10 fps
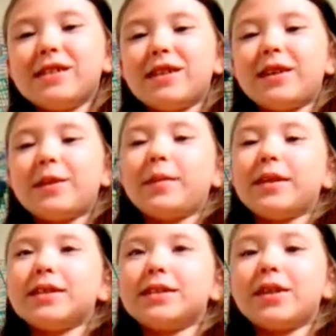
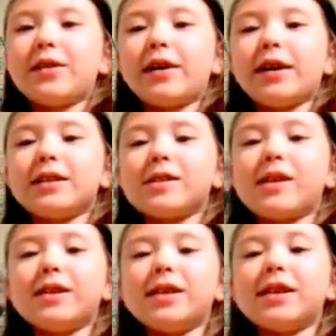and so I
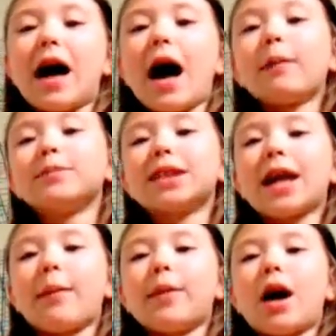decided that
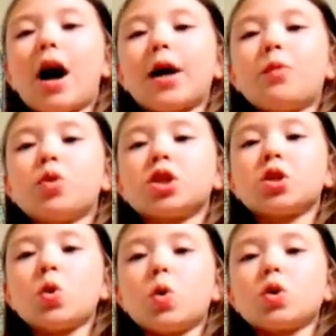Hamstergamer9 was
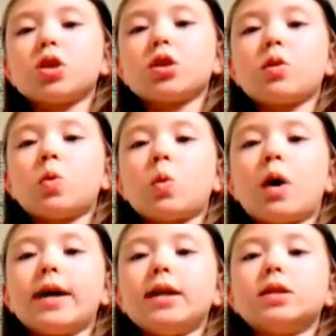not
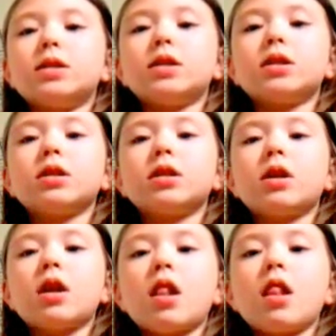quite
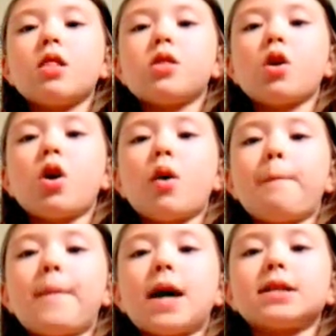the
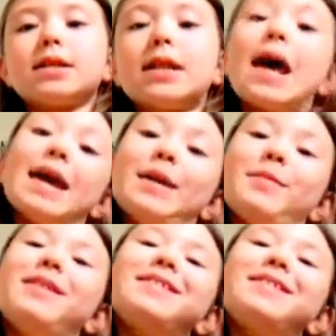best name.